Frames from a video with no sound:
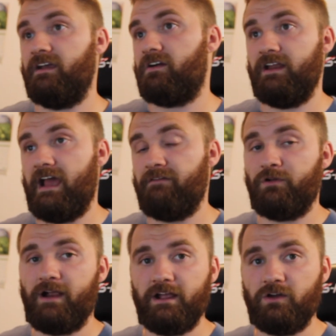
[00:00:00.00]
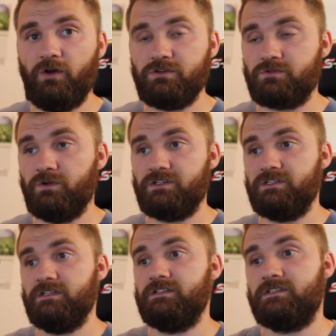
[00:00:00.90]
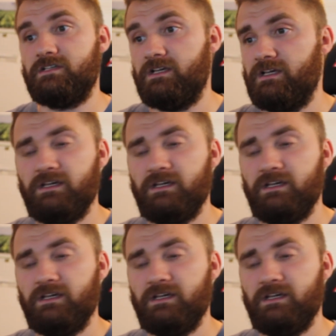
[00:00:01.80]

They already have their head coach, which is